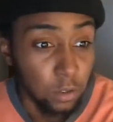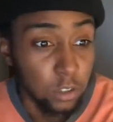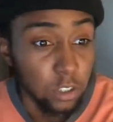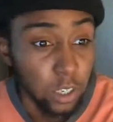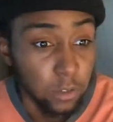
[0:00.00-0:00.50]

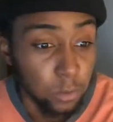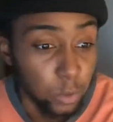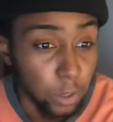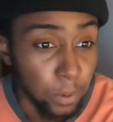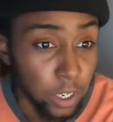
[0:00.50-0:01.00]
together
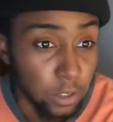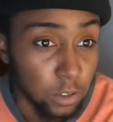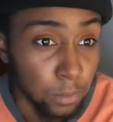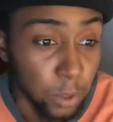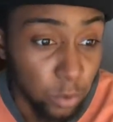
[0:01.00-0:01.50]
when compared to
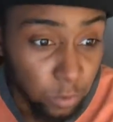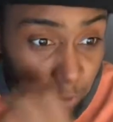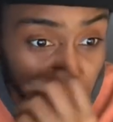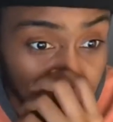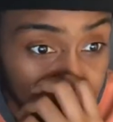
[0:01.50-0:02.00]
the middle and
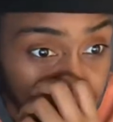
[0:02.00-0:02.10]
front.